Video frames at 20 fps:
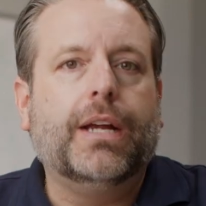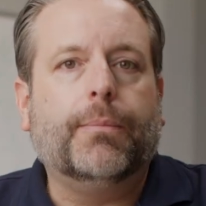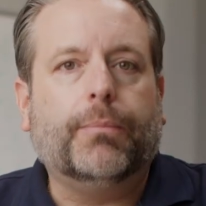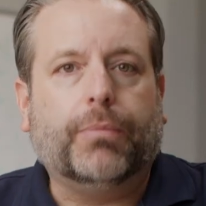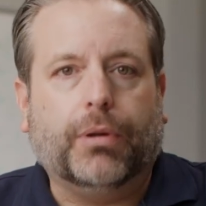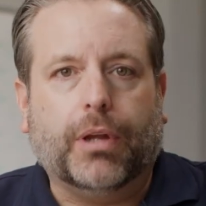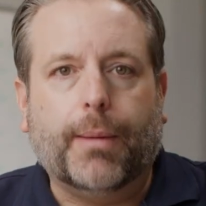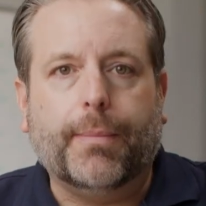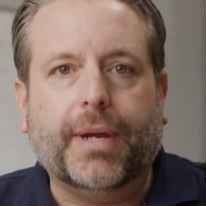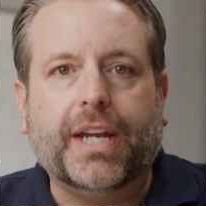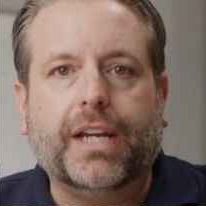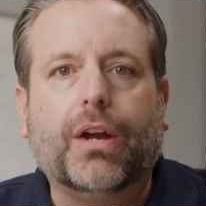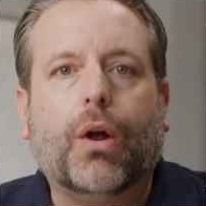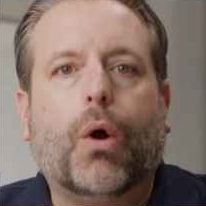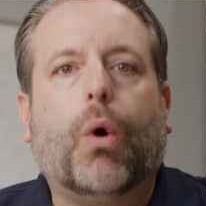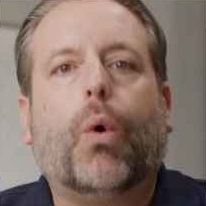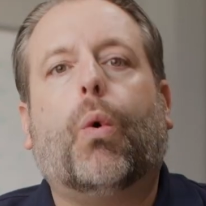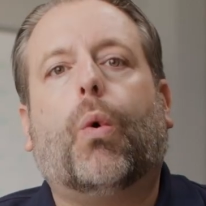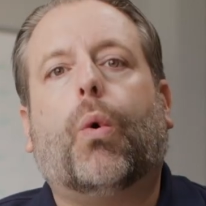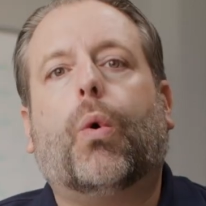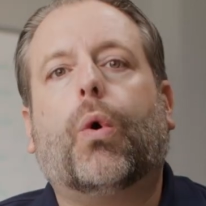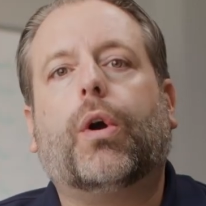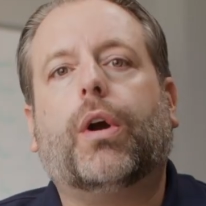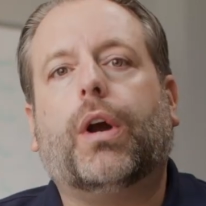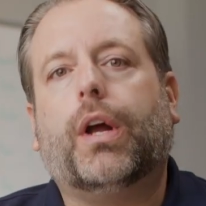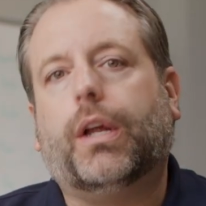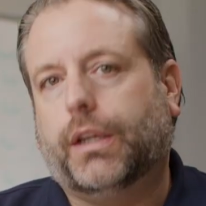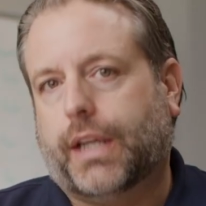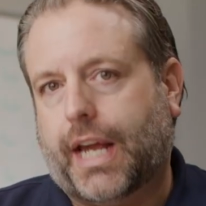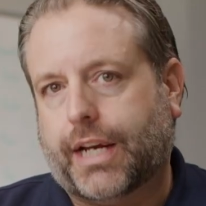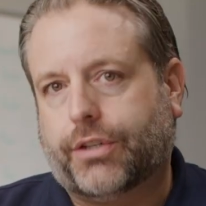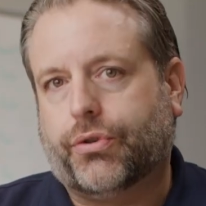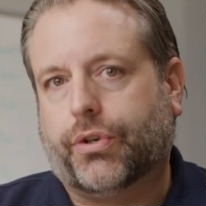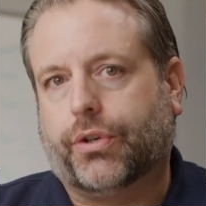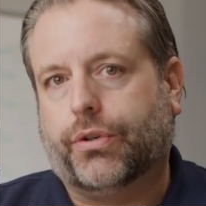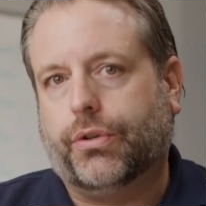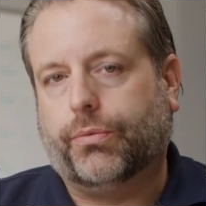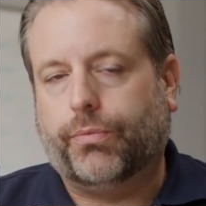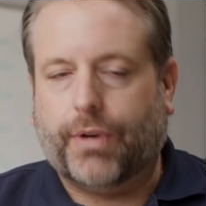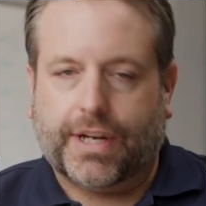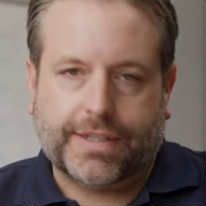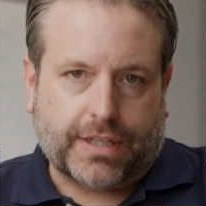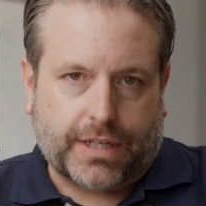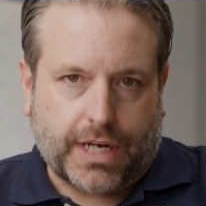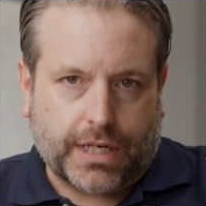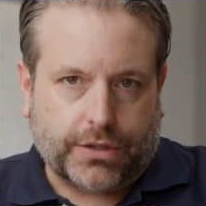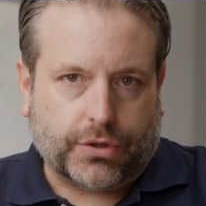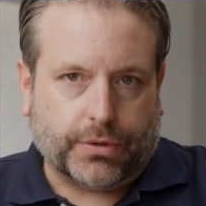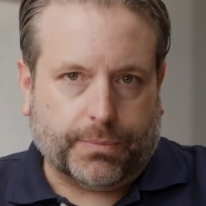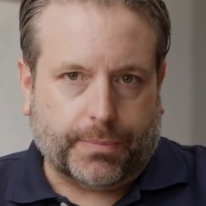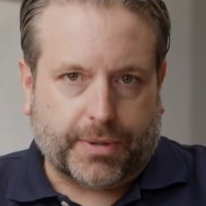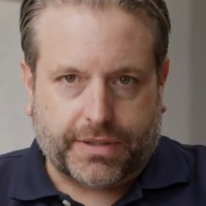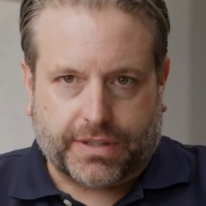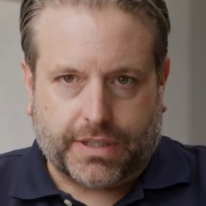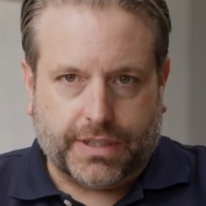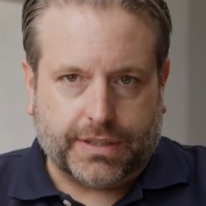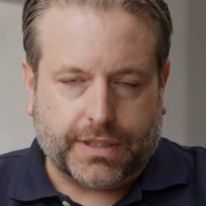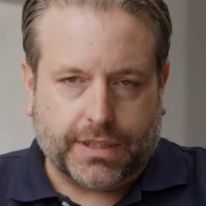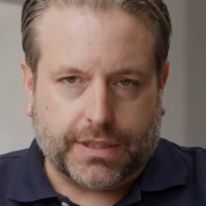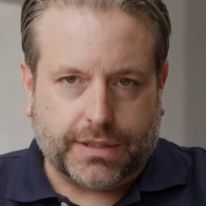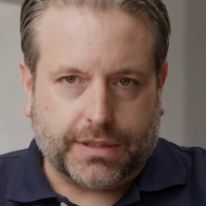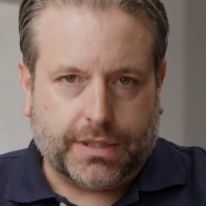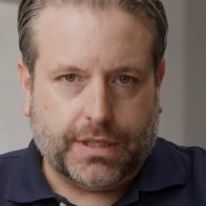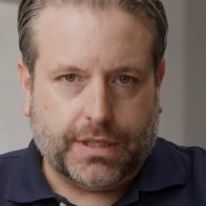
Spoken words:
plumbing, or electrical residential businesses.